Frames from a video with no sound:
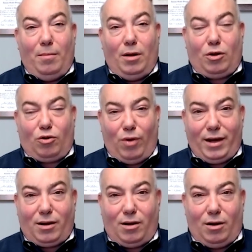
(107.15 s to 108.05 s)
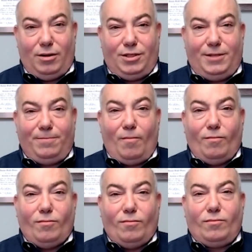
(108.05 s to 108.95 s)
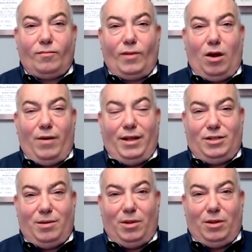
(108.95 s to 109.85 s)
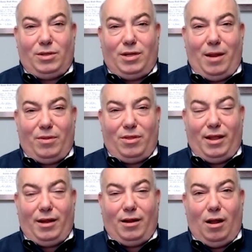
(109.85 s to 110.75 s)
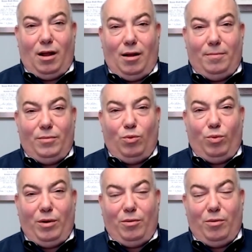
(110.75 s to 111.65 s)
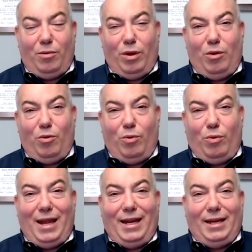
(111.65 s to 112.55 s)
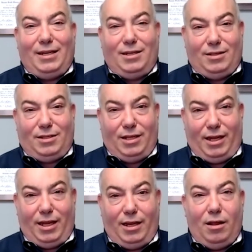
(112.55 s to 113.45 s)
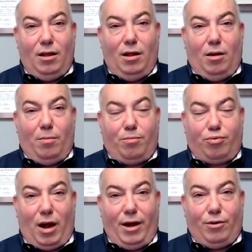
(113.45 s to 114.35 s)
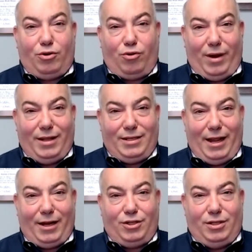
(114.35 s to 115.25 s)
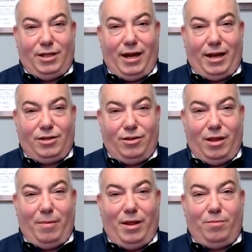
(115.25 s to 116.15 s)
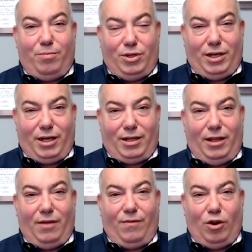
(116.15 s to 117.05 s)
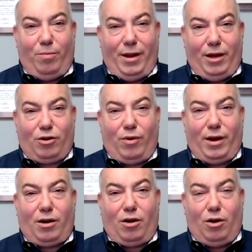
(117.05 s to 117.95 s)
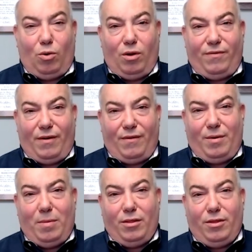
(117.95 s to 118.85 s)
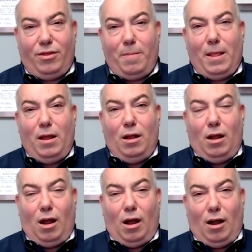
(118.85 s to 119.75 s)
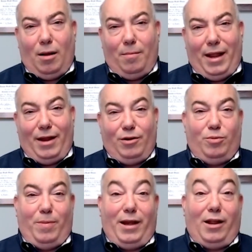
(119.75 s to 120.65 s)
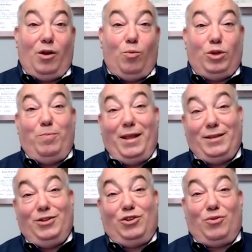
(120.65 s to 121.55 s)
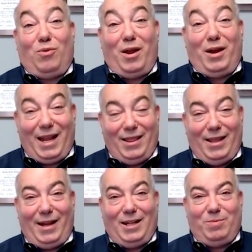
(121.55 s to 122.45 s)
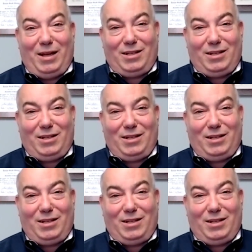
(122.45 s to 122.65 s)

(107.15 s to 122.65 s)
Credit cards are a similar type of thing. We may need to see prior transactions and enter them in, particularly if you don't pay your credit card off every month. And depending on which basis you're on, again, that gets back to